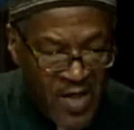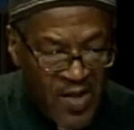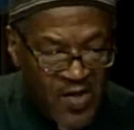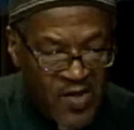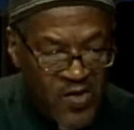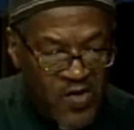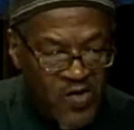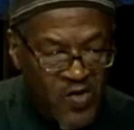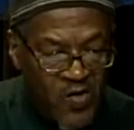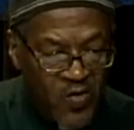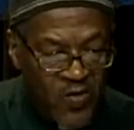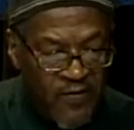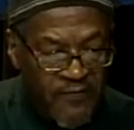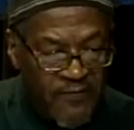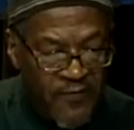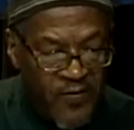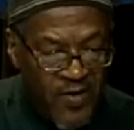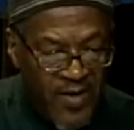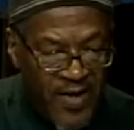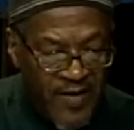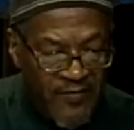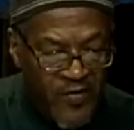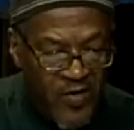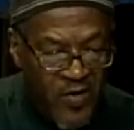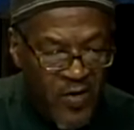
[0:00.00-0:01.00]
So if you
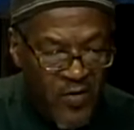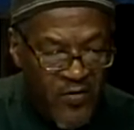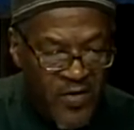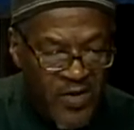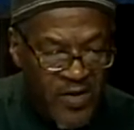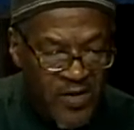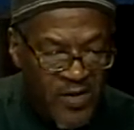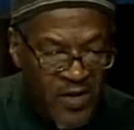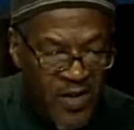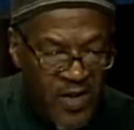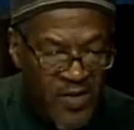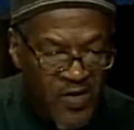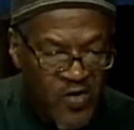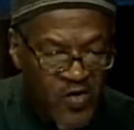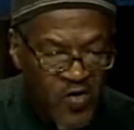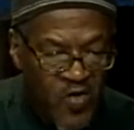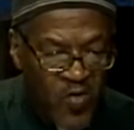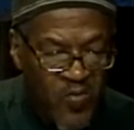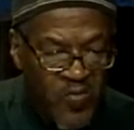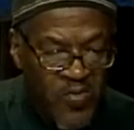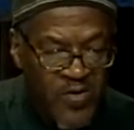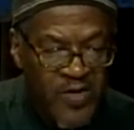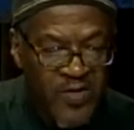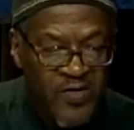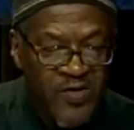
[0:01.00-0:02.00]
haven't already done so,
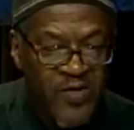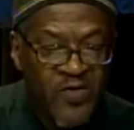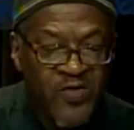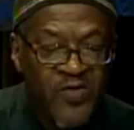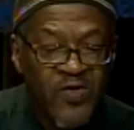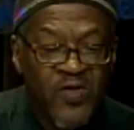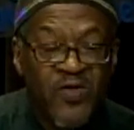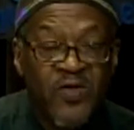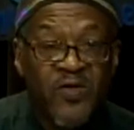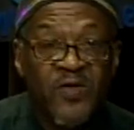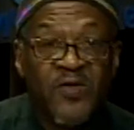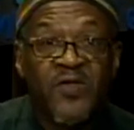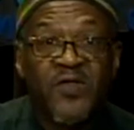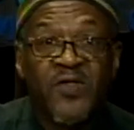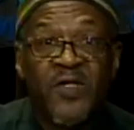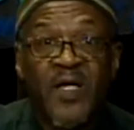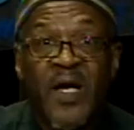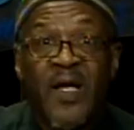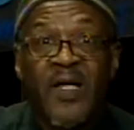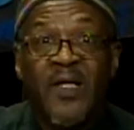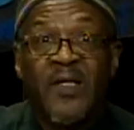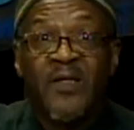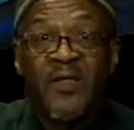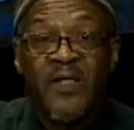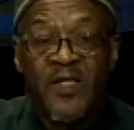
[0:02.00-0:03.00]
please consider
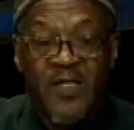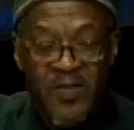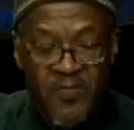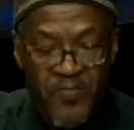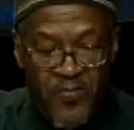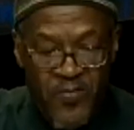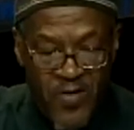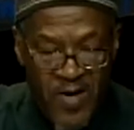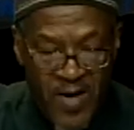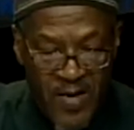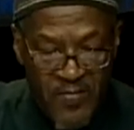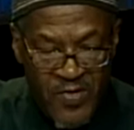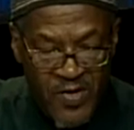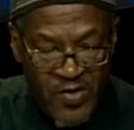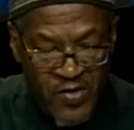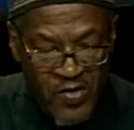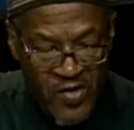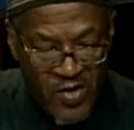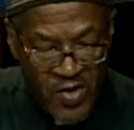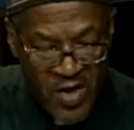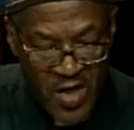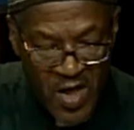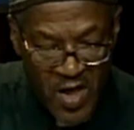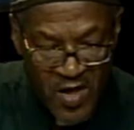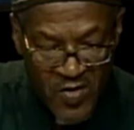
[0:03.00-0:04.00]
signing the
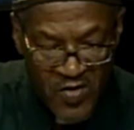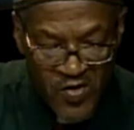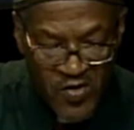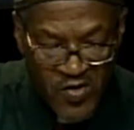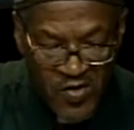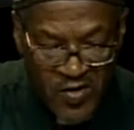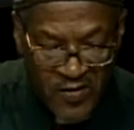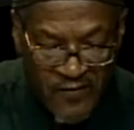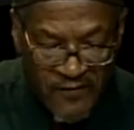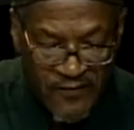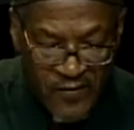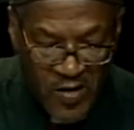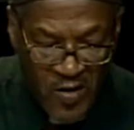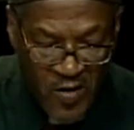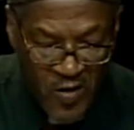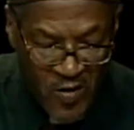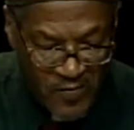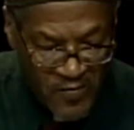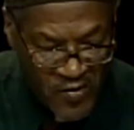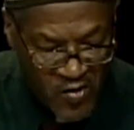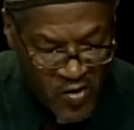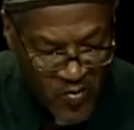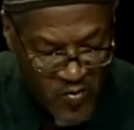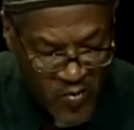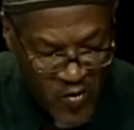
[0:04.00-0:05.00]
promise yourself to help
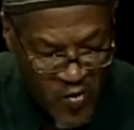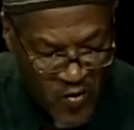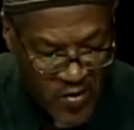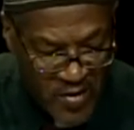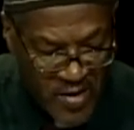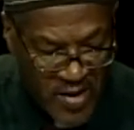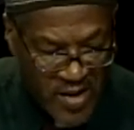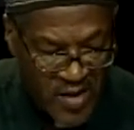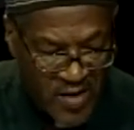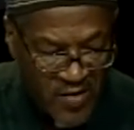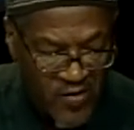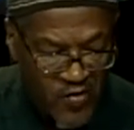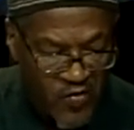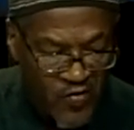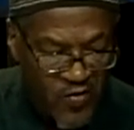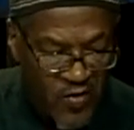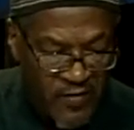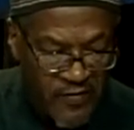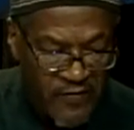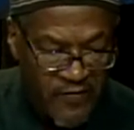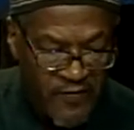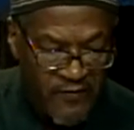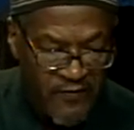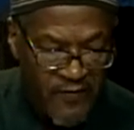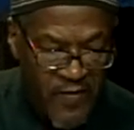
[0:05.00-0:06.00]
support a
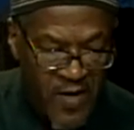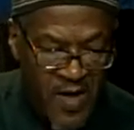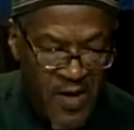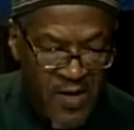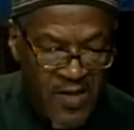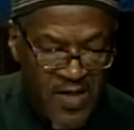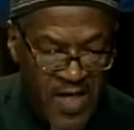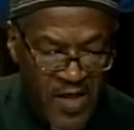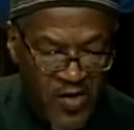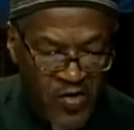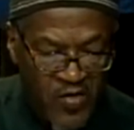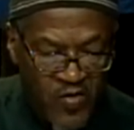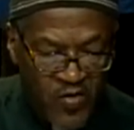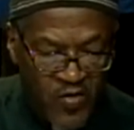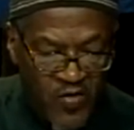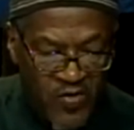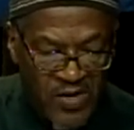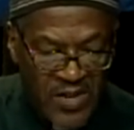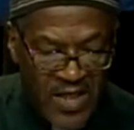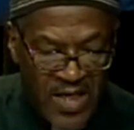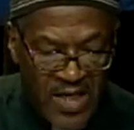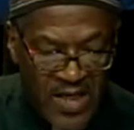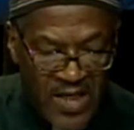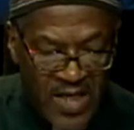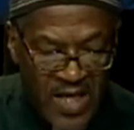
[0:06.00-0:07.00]
constructive national
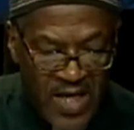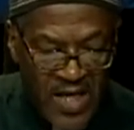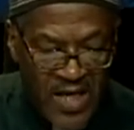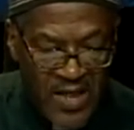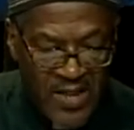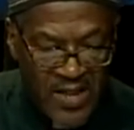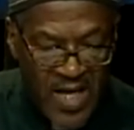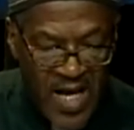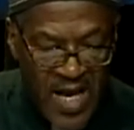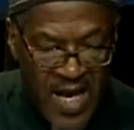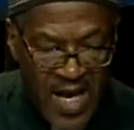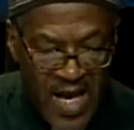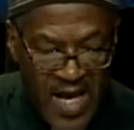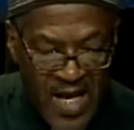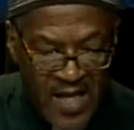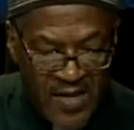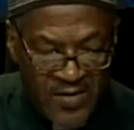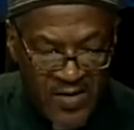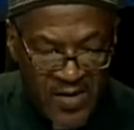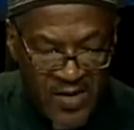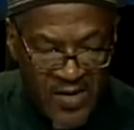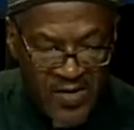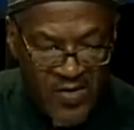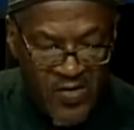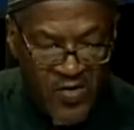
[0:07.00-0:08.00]
dialogue on
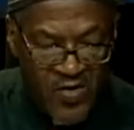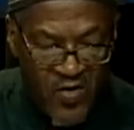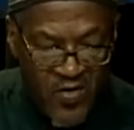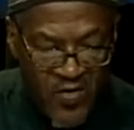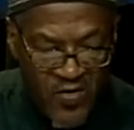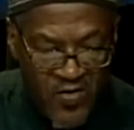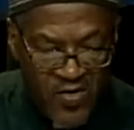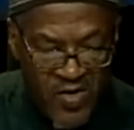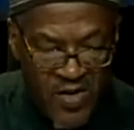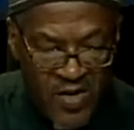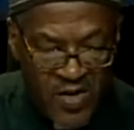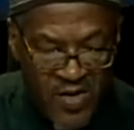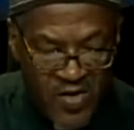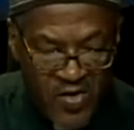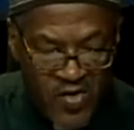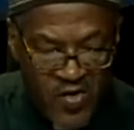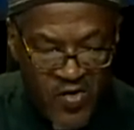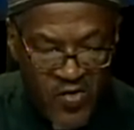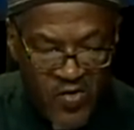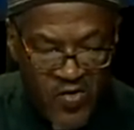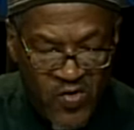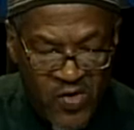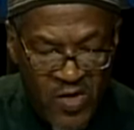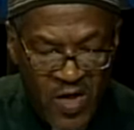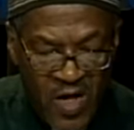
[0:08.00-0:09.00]
these urgent
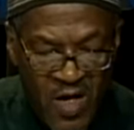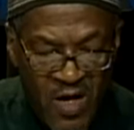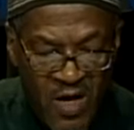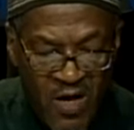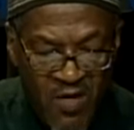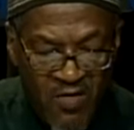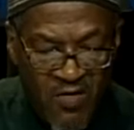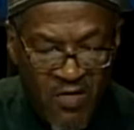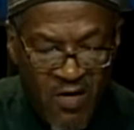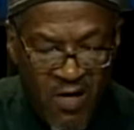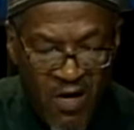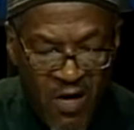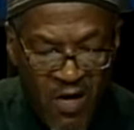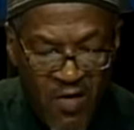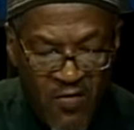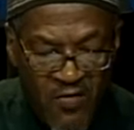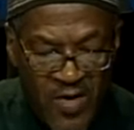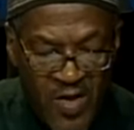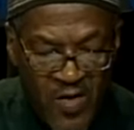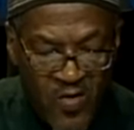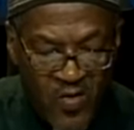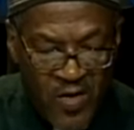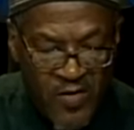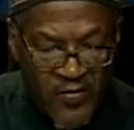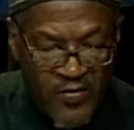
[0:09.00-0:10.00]
issues. We're
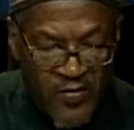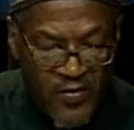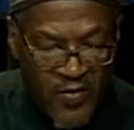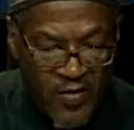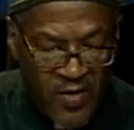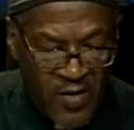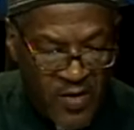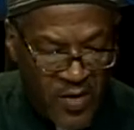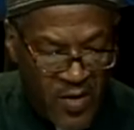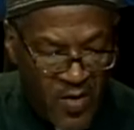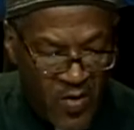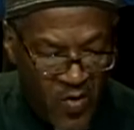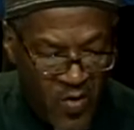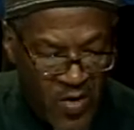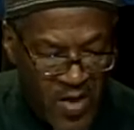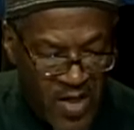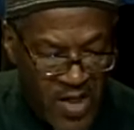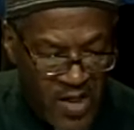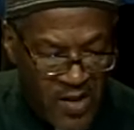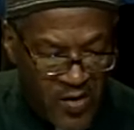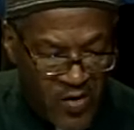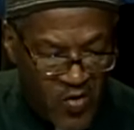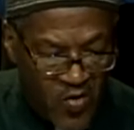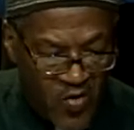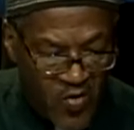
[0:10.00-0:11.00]
already 1/3 of the
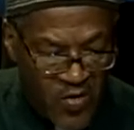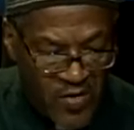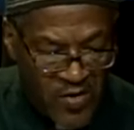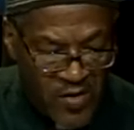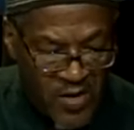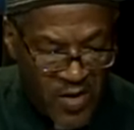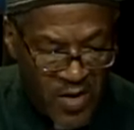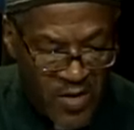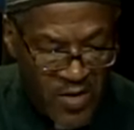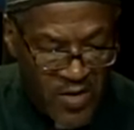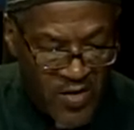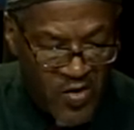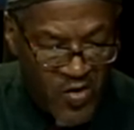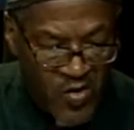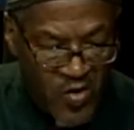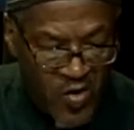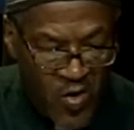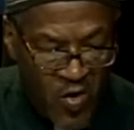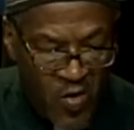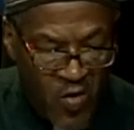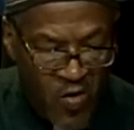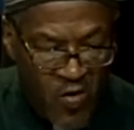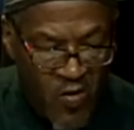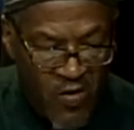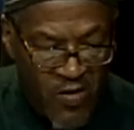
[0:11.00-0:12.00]
way towards our initial
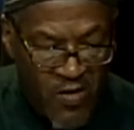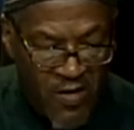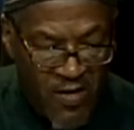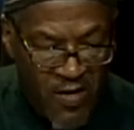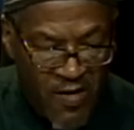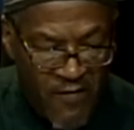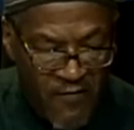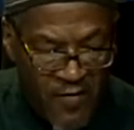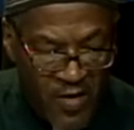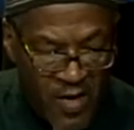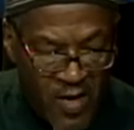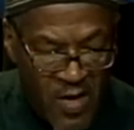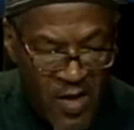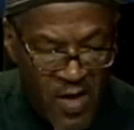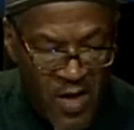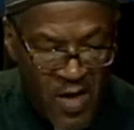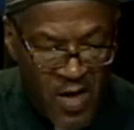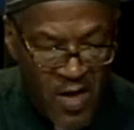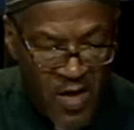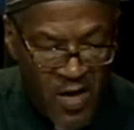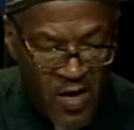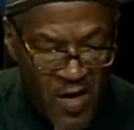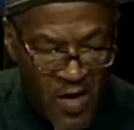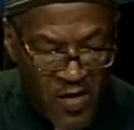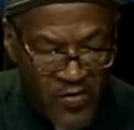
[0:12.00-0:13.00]
goal of
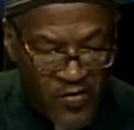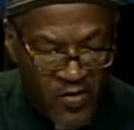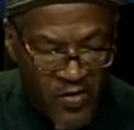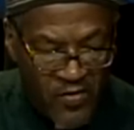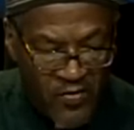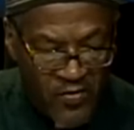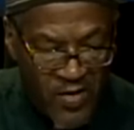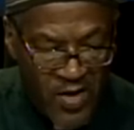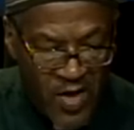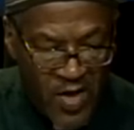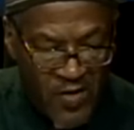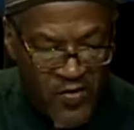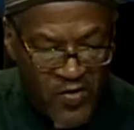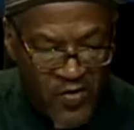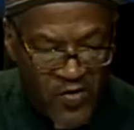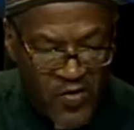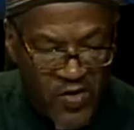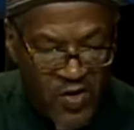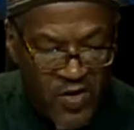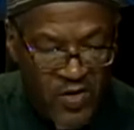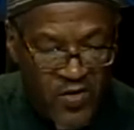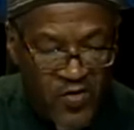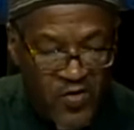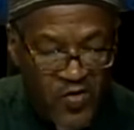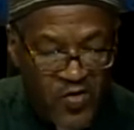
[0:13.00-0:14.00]
100,000
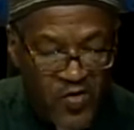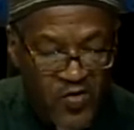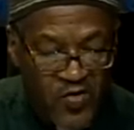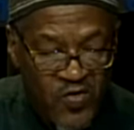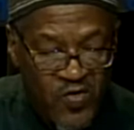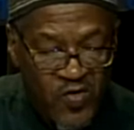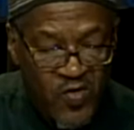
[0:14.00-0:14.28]
signatures.